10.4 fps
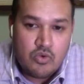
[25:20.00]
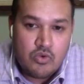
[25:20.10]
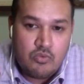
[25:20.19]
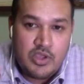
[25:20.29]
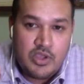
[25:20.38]

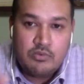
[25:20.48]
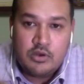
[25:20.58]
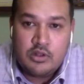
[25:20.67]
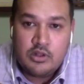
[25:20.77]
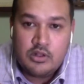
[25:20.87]
we
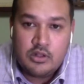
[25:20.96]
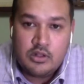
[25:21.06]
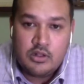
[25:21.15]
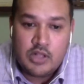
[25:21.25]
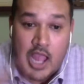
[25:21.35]

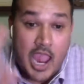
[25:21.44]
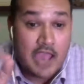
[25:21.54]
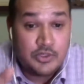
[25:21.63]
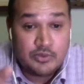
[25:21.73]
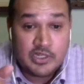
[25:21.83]
will.
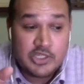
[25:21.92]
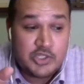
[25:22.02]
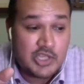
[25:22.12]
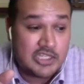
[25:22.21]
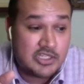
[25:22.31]
I do want to let
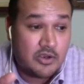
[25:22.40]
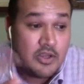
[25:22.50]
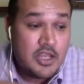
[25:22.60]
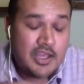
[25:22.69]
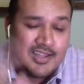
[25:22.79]
you guys know
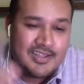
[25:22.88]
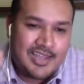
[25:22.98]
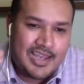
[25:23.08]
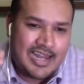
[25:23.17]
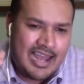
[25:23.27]

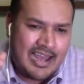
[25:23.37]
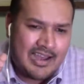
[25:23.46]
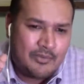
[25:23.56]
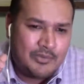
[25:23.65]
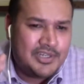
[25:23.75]

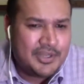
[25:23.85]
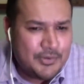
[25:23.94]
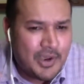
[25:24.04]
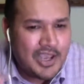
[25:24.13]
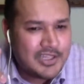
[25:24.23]
that we didn't
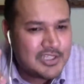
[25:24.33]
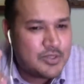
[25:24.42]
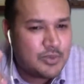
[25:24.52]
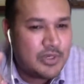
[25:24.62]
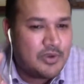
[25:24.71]
quite hit the
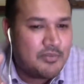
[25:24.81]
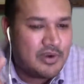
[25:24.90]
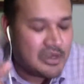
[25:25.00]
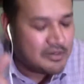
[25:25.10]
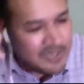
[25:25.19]
21
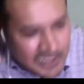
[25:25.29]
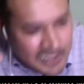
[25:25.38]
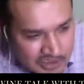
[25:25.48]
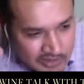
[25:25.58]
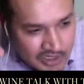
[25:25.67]
mark, but
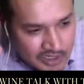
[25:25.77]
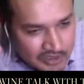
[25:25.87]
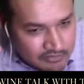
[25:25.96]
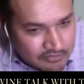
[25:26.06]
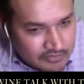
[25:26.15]
that's
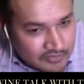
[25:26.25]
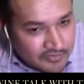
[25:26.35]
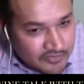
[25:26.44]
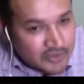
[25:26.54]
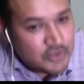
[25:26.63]
okay
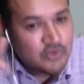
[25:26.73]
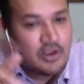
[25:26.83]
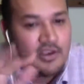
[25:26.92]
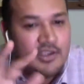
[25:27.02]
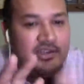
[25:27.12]
for the
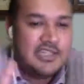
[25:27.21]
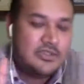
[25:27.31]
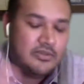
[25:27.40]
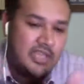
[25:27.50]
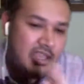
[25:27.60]
drawing. That's
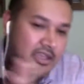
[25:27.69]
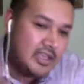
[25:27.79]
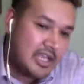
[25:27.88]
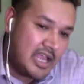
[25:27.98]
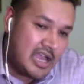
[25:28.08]
okay.
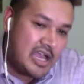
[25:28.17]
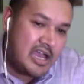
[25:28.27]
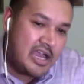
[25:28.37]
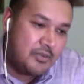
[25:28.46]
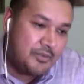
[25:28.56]

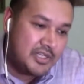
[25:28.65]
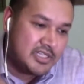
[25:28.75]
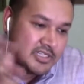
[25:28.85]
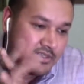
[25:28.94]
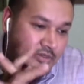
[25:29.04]
We
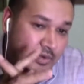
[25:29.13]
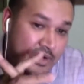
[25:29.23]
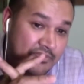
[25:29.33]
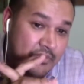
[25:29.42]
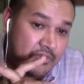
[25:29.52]
did sell quite
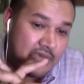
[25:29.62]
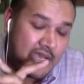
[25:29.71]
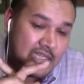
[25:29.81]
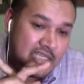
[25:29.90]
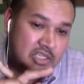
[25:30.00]
a few
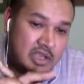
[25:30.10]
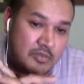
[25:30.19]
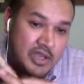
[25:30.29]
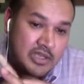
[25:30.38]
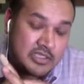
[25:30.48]
Tesh Talk
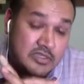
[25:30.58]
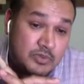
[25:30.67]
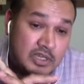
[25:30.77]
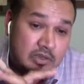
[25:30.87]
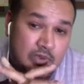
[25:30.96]
boxes. We
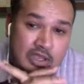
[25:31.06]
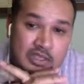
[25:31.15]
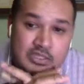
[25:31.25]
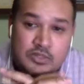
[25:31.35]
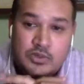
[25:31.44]
didn't quite get
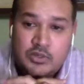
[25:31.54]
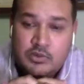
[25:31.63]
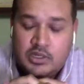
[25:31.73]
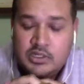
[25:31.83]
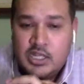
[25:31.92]
to
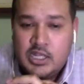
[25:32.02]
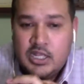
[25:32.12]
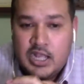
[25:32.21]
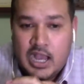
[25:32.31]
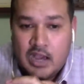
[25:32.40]
21,
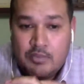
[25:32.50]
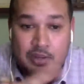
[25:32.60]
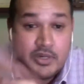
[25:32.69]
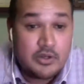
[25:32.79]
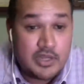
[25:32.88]
but
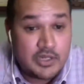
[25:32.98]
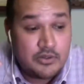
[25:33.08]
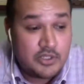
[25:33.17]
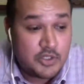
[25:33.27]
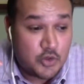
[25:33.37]
I'm gonna go ahead and
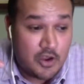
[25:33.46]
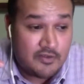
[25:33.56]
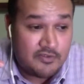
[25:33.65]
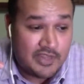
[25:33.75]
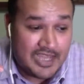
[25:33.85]
do the drawing
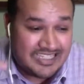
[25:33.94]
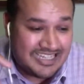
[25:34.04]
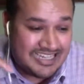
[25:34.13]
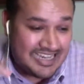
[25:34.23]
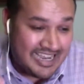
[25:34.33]
for that
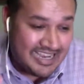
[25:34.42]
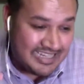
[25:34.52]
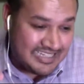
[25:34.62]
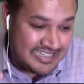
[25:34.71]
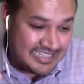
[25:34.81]

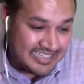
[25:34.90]
tonight.